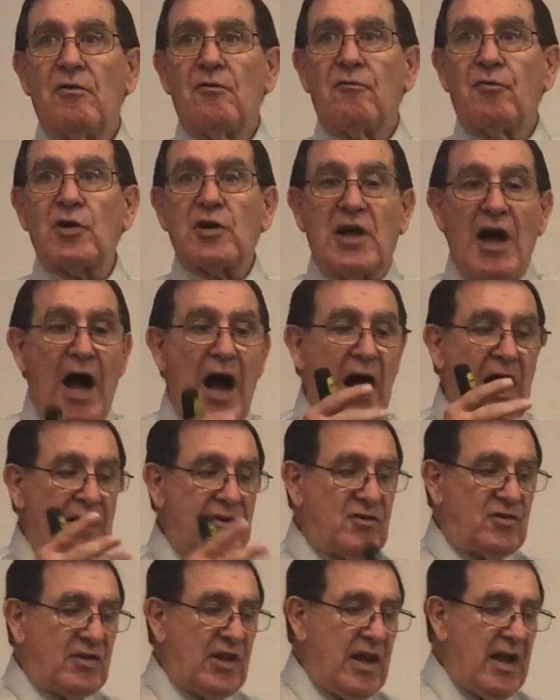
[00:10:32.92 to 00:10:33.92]
For God
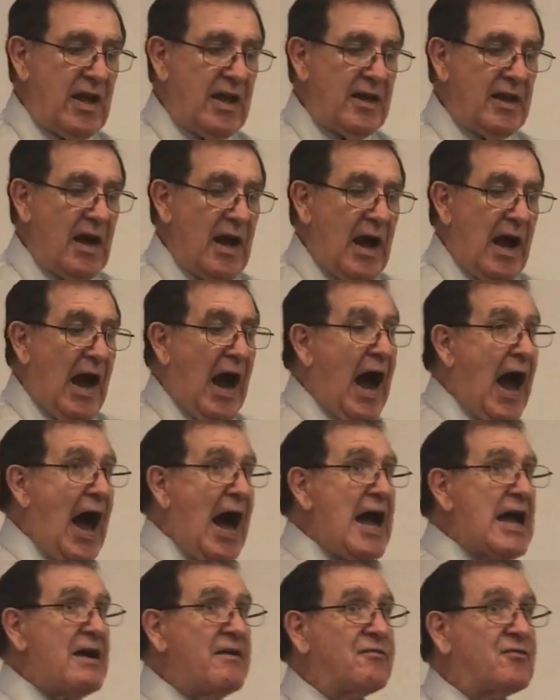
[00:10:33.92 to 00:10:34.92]
said,
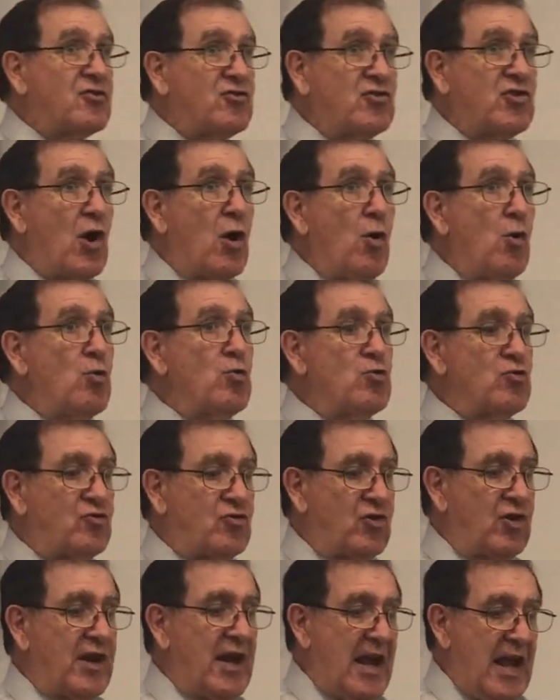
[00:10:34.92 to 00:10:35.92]
I have
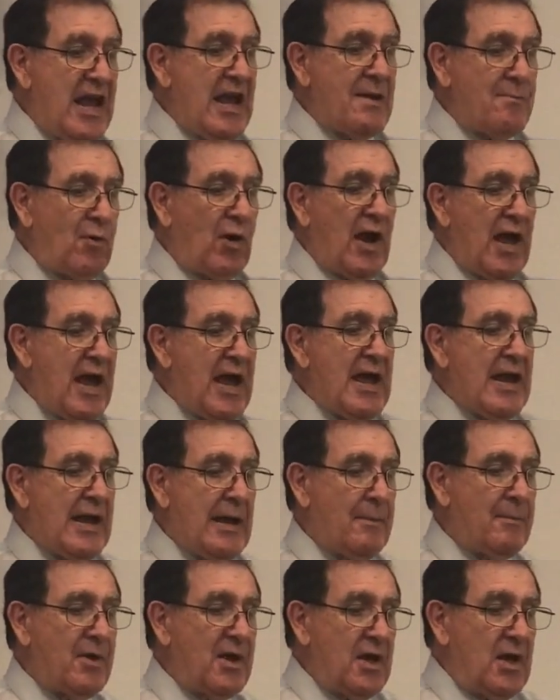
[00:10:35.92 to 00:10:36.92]
chosen
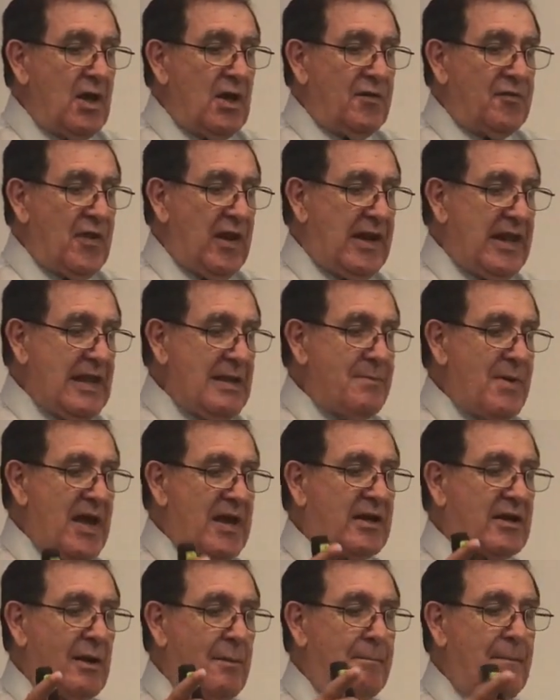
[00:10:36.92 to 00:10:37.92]
Abraham that he may
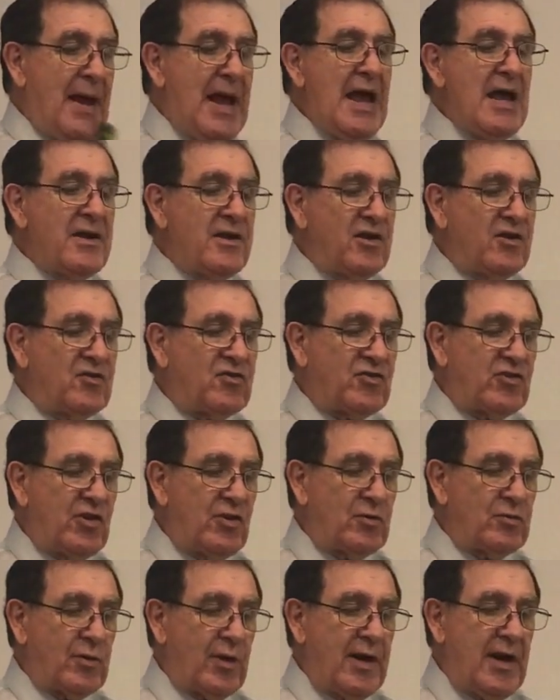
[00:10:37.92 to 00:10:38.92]
command his
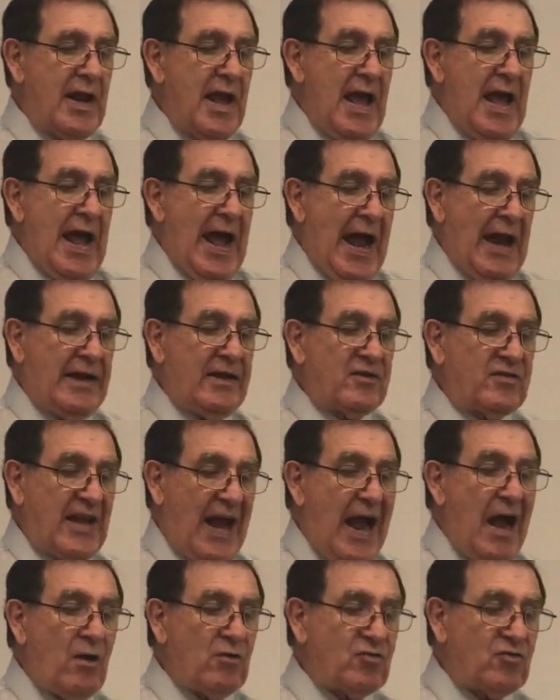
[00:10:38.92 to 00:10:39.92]
children and his
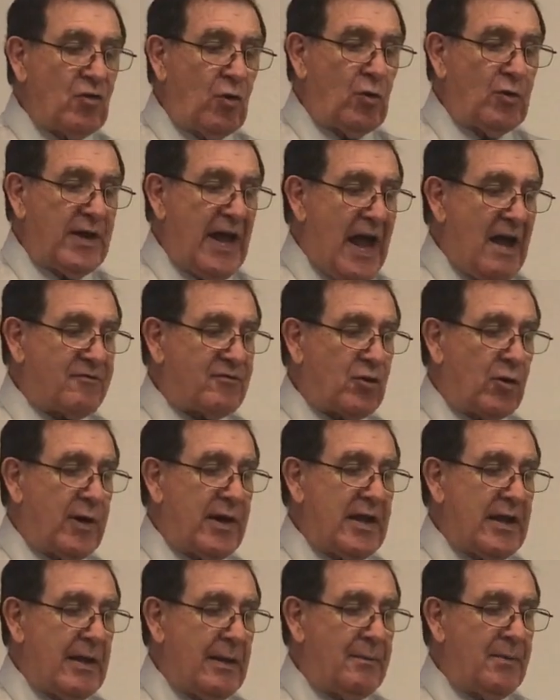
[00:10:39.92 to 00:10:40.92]
household after
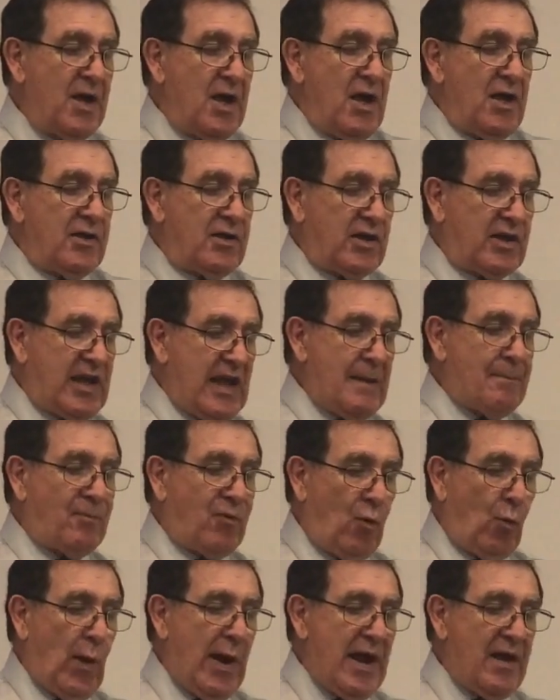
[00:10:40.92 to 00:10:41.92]
him to keep
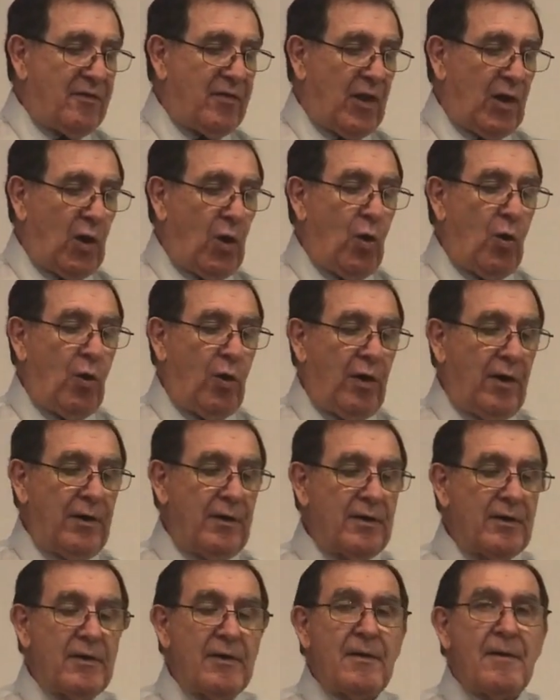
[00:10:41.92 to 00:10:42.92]
the way of the
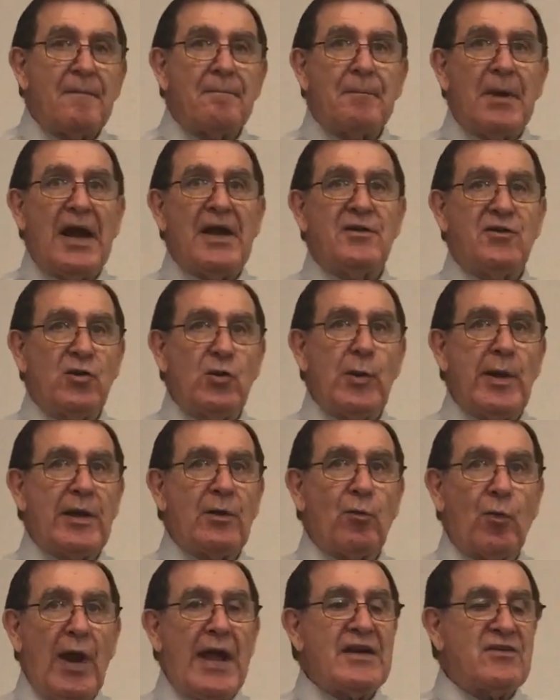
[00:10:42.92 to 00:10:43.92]
Lord by doing
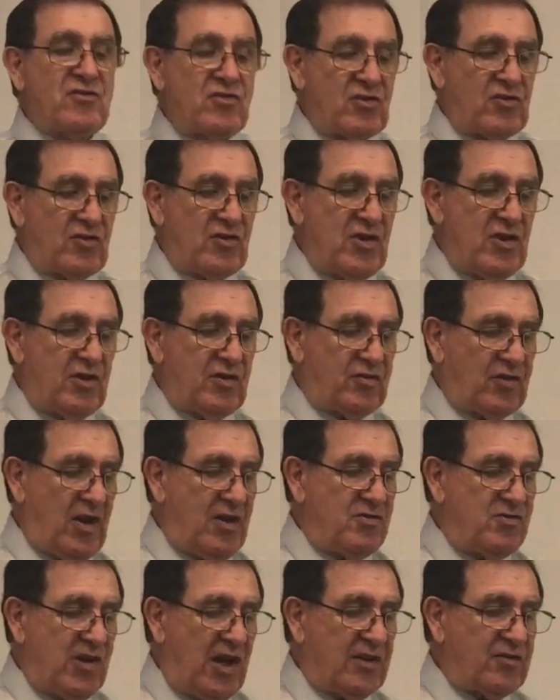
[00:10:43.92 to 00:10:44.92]
righteousness
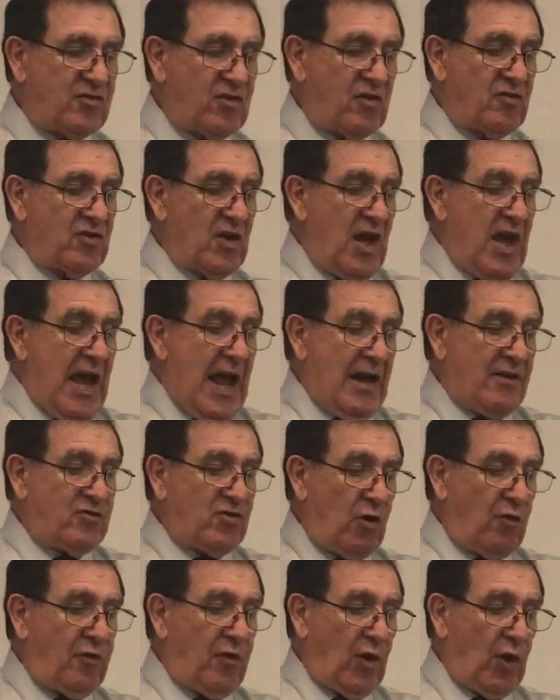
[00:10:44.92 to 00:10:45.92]
and justice. And
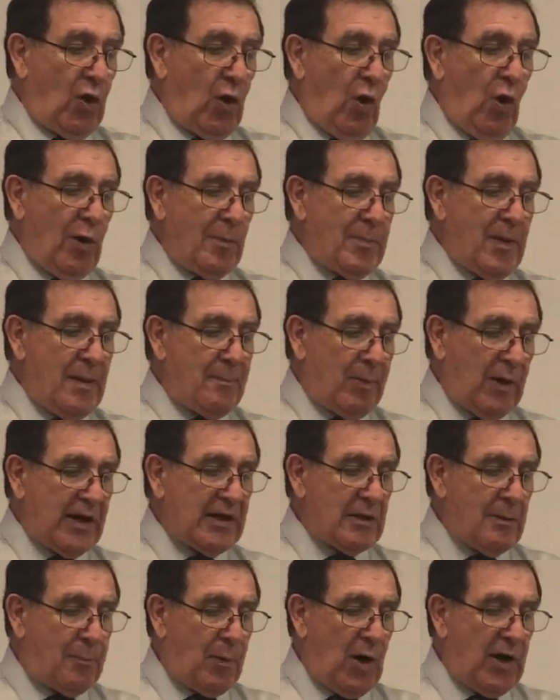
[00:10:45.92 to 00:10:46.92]
so the Lord may
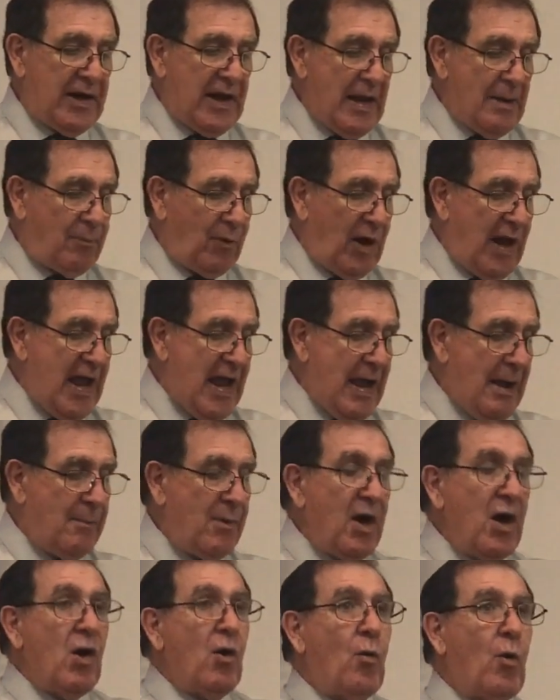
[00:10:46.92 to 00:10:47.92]
bring upon Abraham
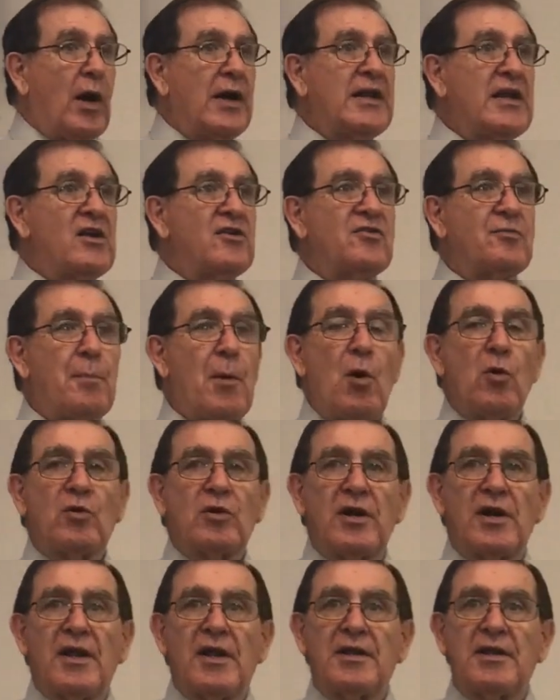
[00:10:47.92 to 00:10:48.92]
what he has
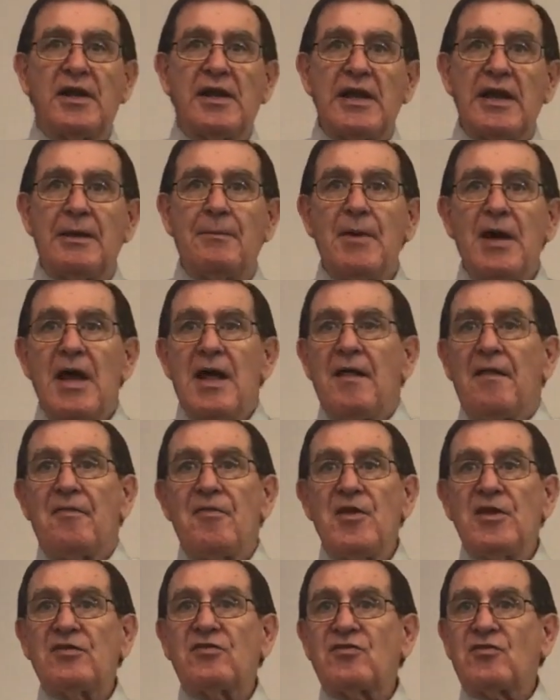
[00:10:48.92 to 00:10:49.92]
spoken unto him.
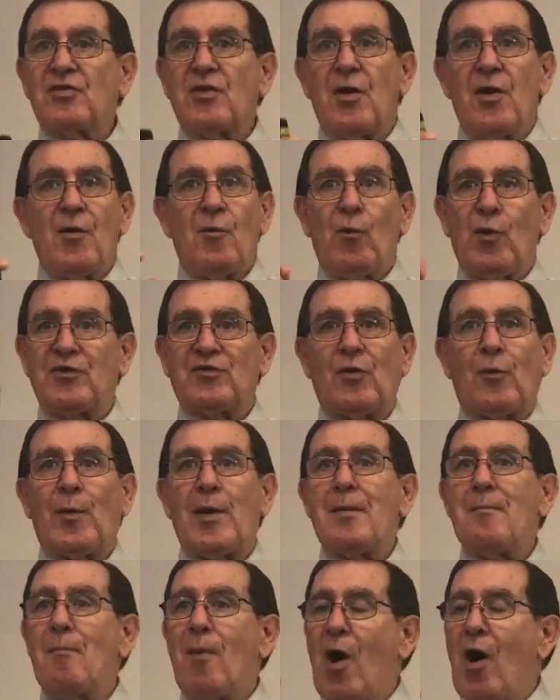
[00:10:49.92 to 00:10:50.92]
This was a
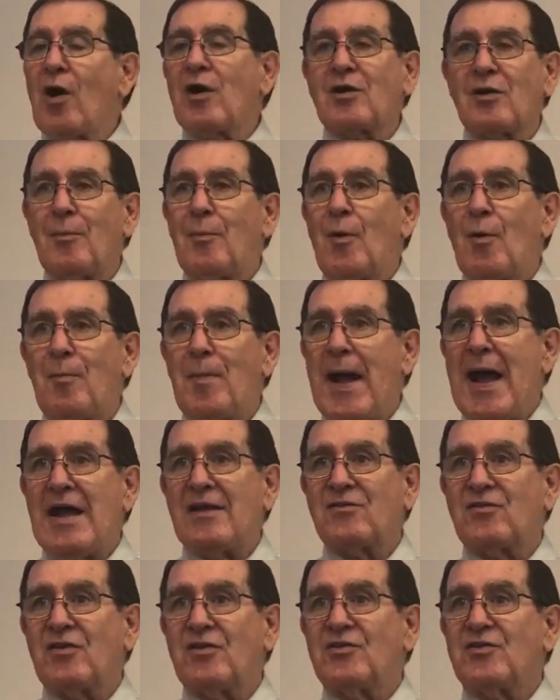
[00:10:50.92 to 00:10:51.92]
remarkable
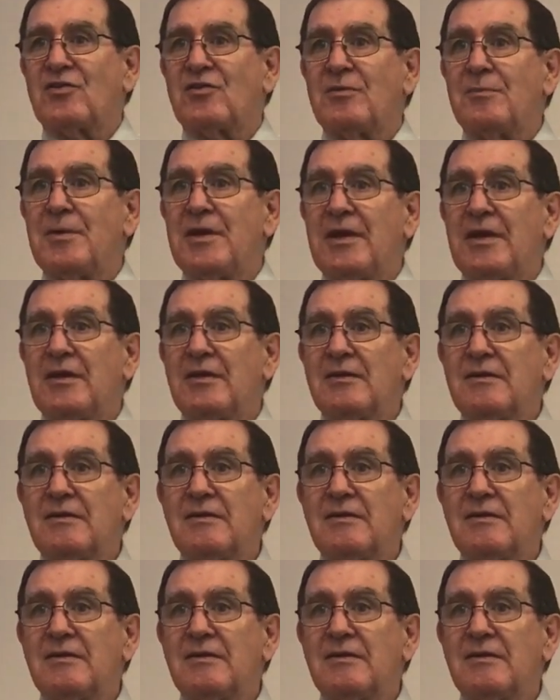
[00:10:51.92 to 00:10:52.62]
passage to me.